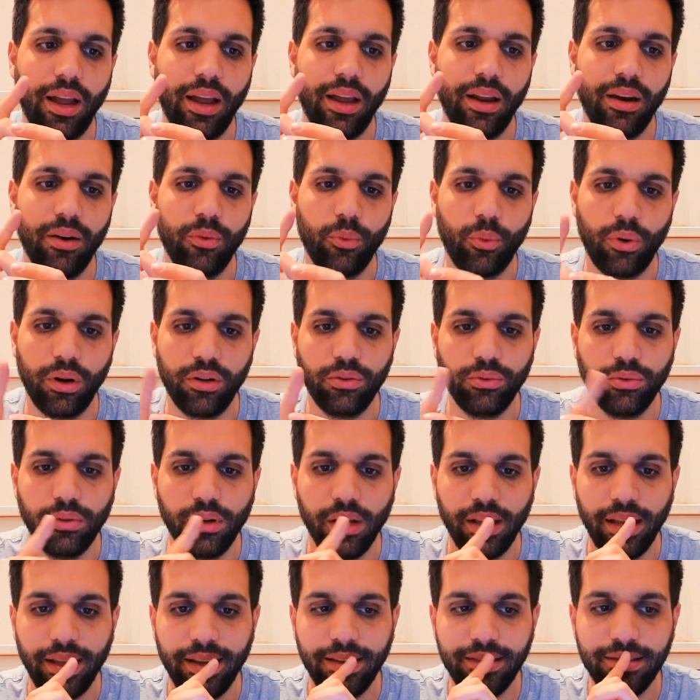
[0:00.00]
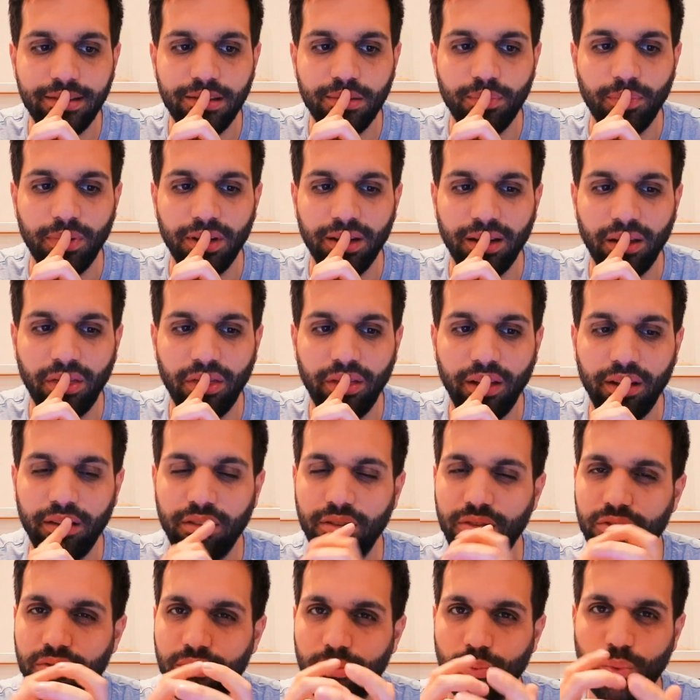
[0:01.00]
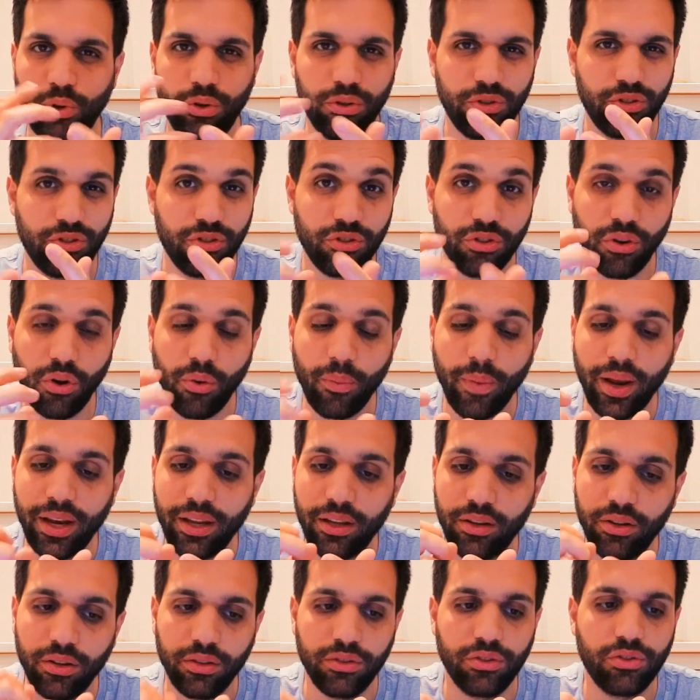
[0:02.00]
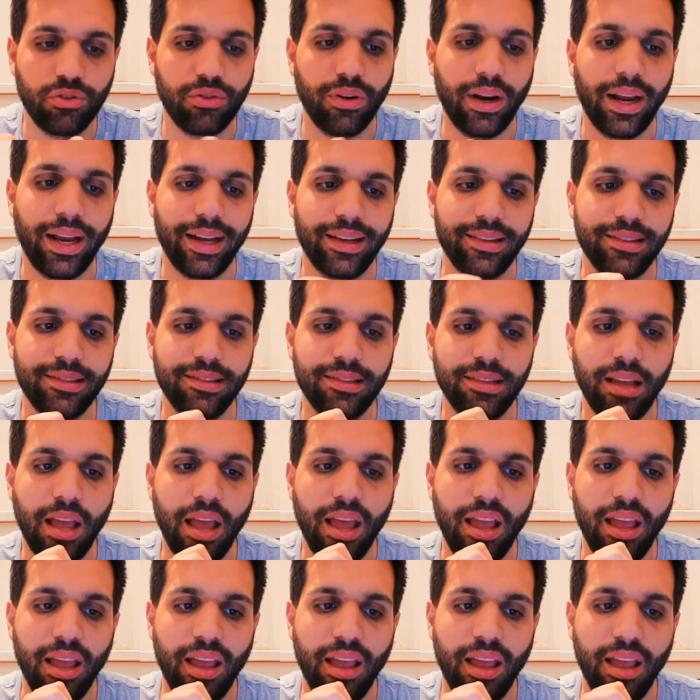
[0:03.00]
and one release, but I think there were so many good tracks